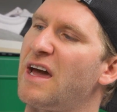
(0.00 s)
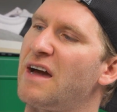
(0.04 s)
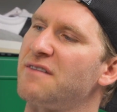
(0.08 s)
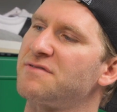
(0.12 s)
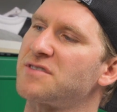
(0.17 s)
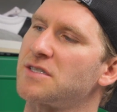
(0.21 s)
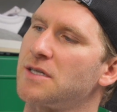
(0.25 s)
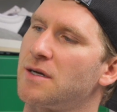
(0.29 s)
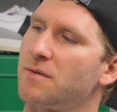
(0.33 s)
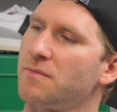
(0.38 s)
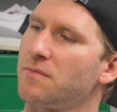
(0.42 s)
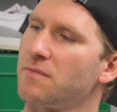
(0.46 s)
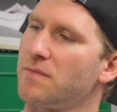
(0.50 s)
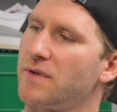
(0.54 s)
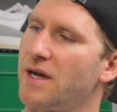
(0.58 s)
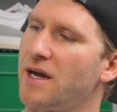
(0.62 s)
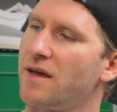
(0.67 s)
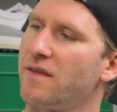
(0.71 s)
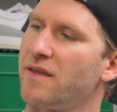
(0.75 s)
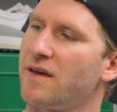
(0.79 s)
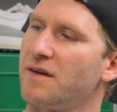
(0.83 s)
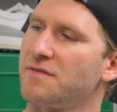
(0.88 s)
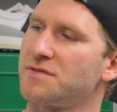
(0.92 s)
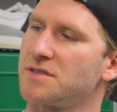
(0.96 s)
have
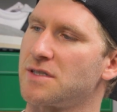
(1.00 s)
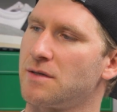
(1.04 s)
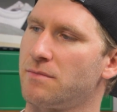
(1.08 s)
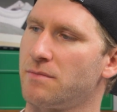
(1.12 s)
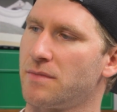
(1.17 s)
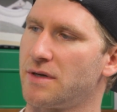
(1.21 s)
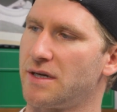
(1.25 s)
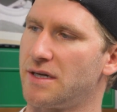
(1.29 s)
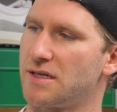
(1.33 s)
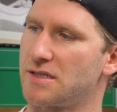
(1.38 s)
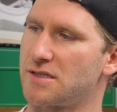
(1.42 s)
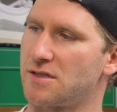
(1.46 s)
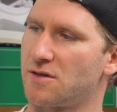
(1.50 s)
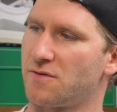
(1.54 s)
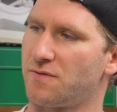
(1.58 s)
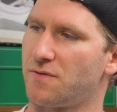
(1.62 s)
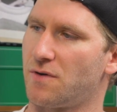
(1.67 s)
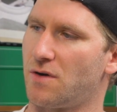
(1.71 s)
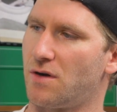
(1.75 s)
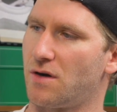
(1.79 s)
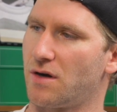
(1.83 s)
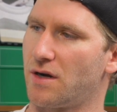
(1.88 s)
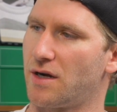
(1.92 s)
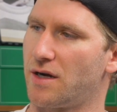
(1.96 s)
somebody as their
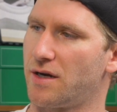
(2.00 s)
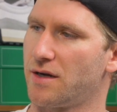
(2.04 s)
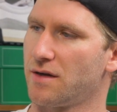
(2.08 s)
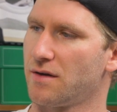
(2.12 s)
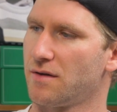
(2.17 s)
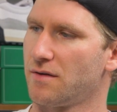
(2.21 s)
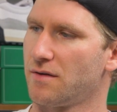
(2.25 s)
fall guy.